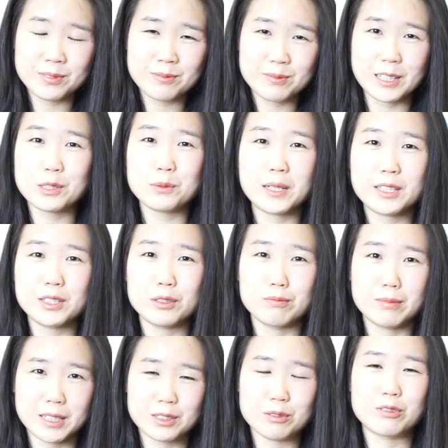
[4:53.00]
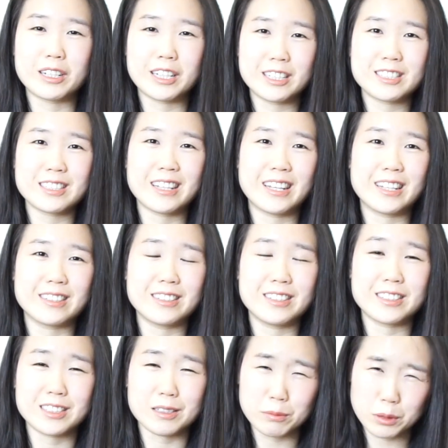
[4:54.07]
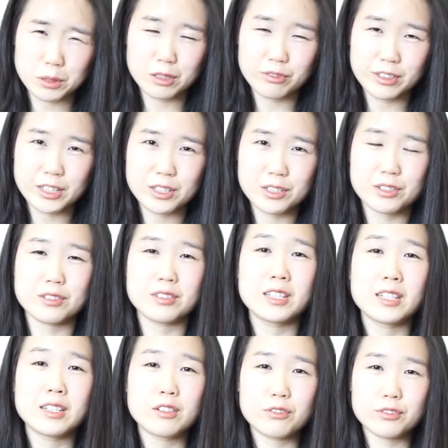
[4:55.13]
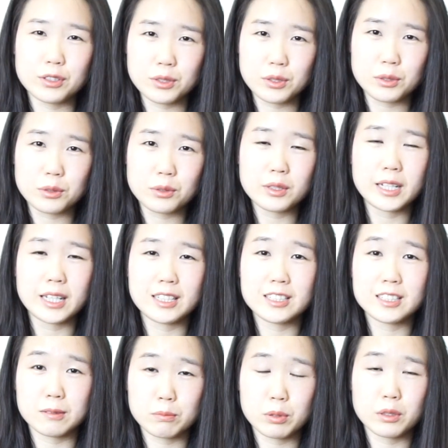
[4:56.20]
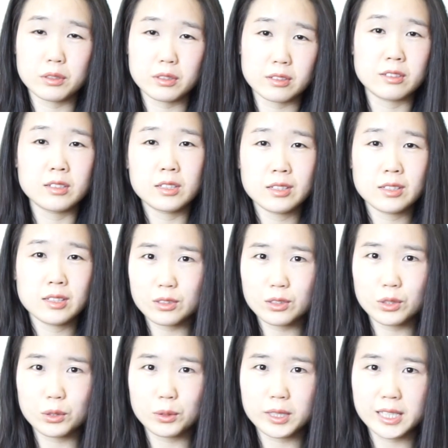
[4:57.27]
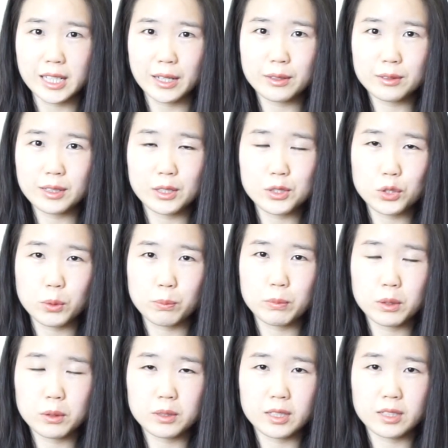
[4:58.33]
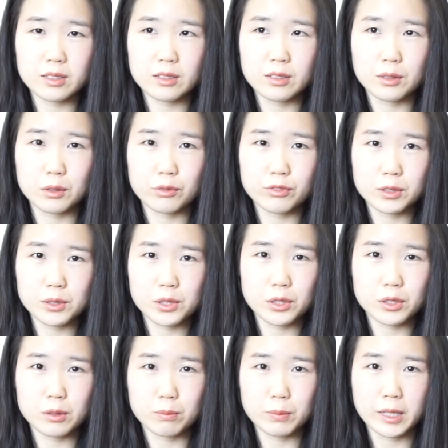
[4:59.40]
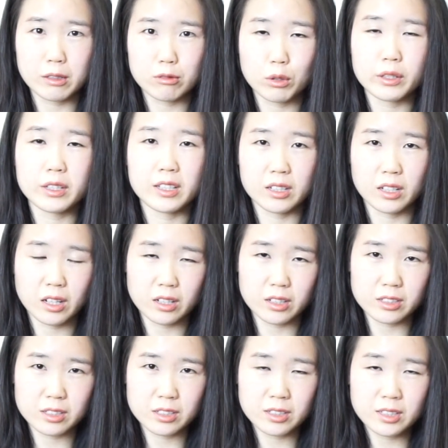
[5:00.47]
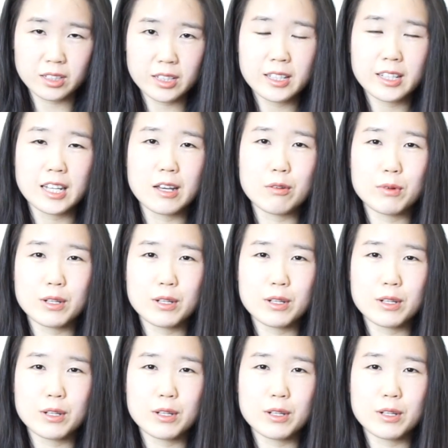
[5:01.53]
That's why you must write, and it's a motivation for you, and it's important. you're young and you're building your future by working hard. And